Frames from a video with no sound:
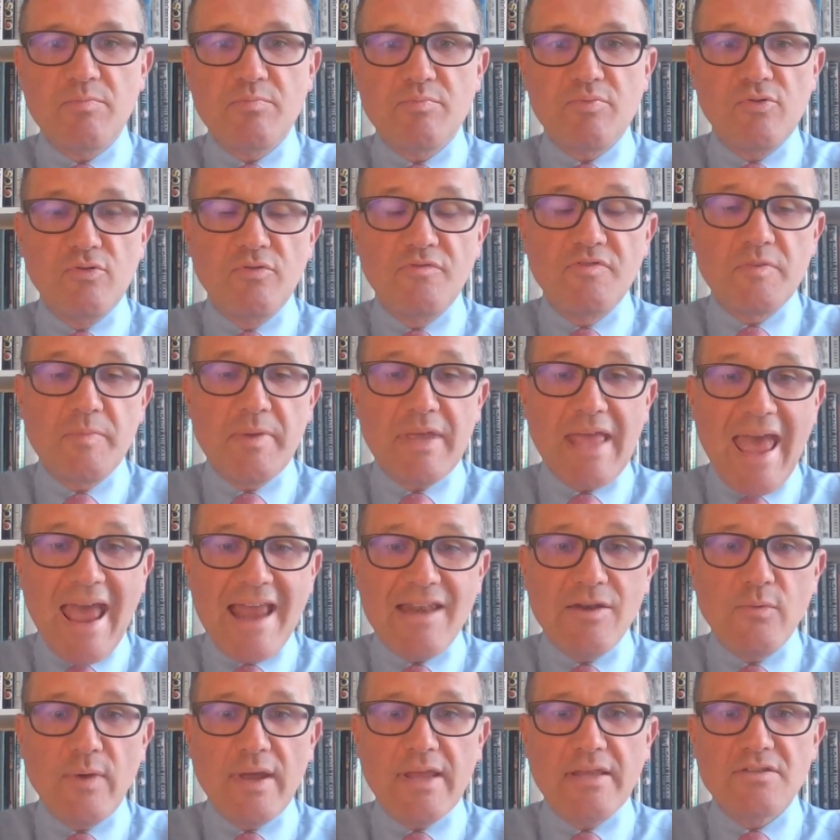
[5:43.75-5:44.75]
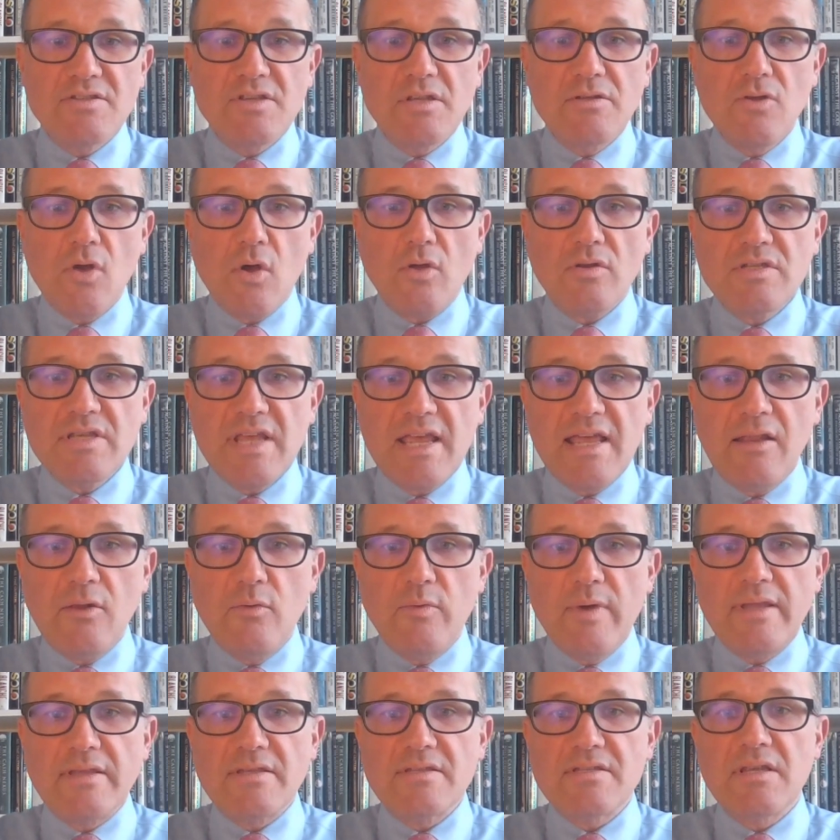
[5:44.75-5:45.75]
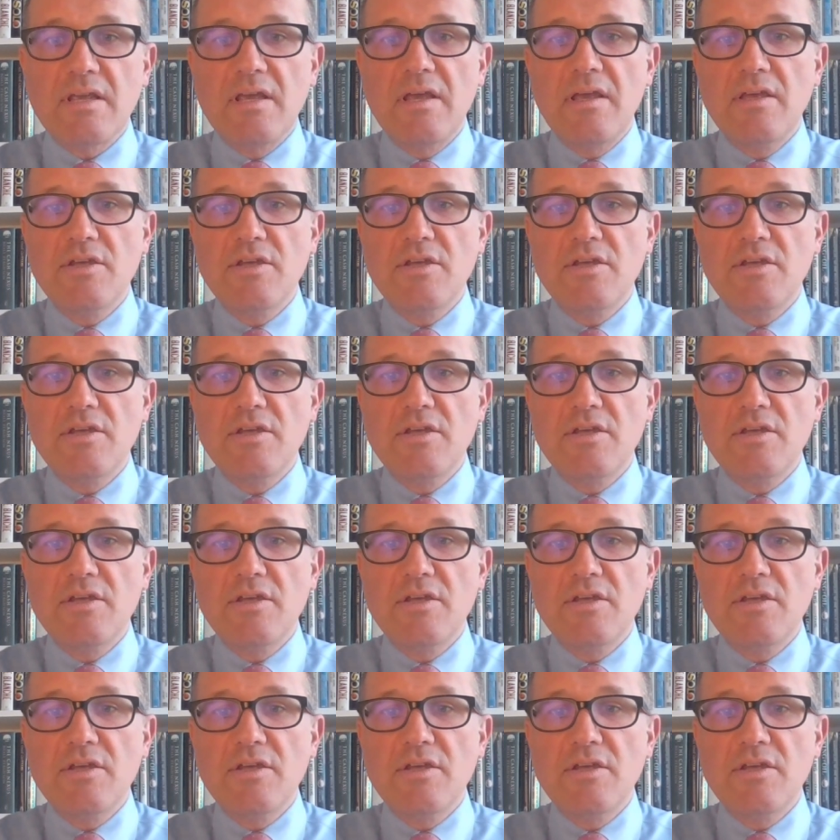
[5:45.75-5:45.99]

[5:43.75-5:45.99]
prove to be headwinds and not tailwinds,